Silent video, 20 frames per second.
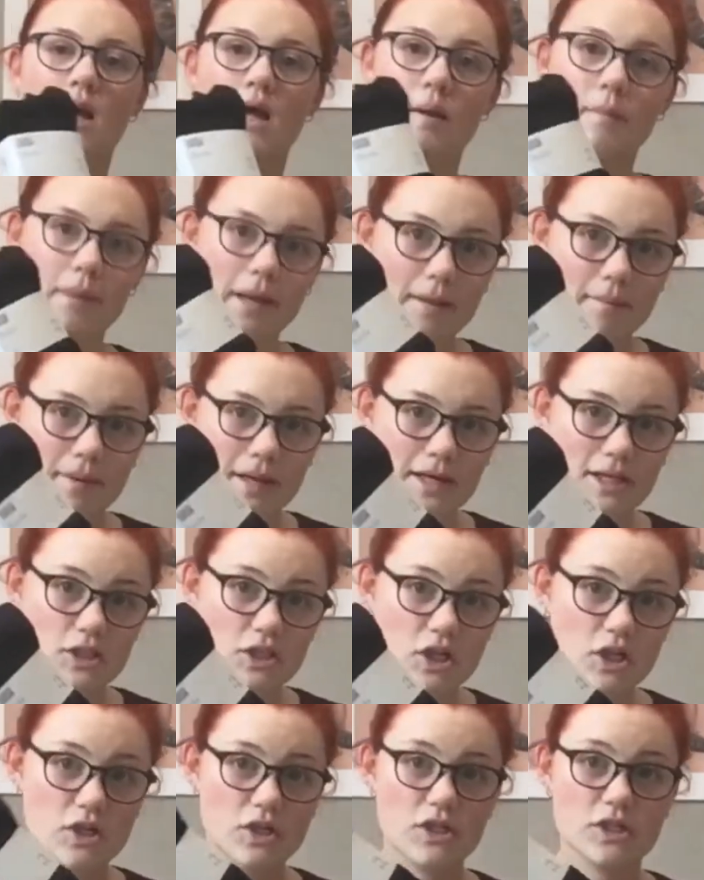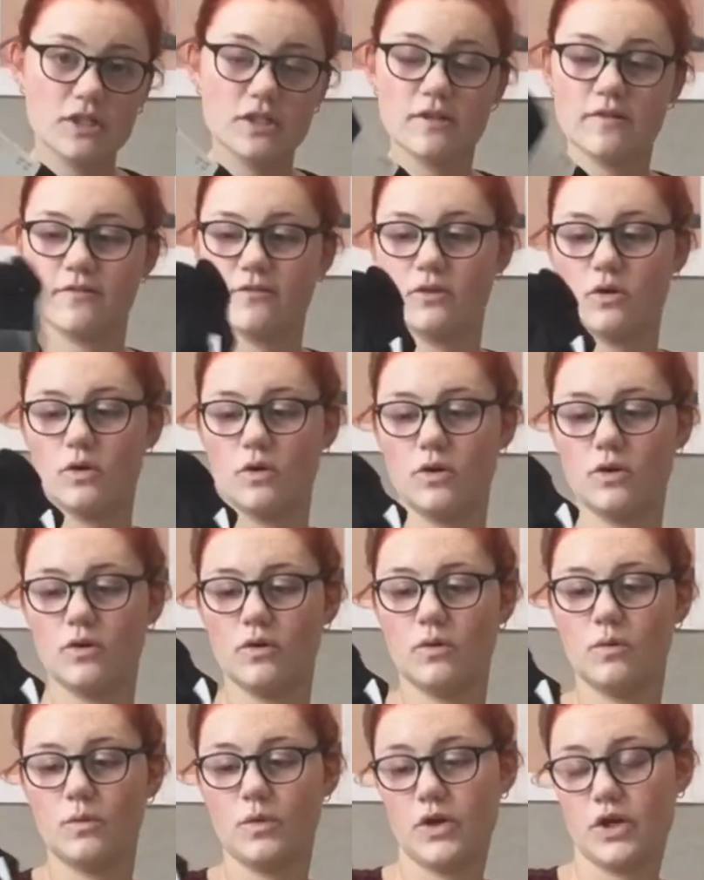Plain black socks for
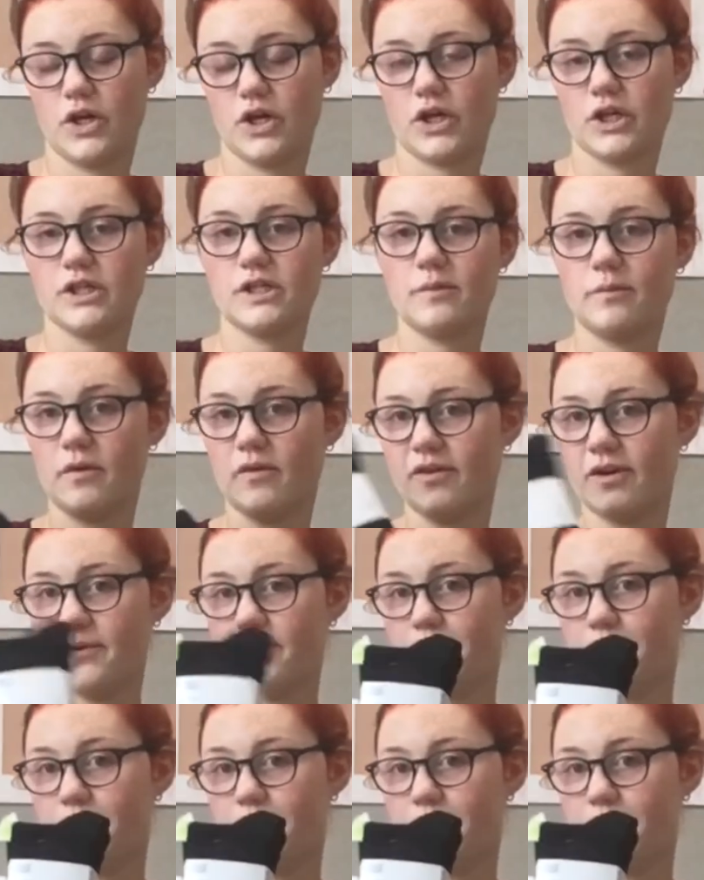work tomorrow.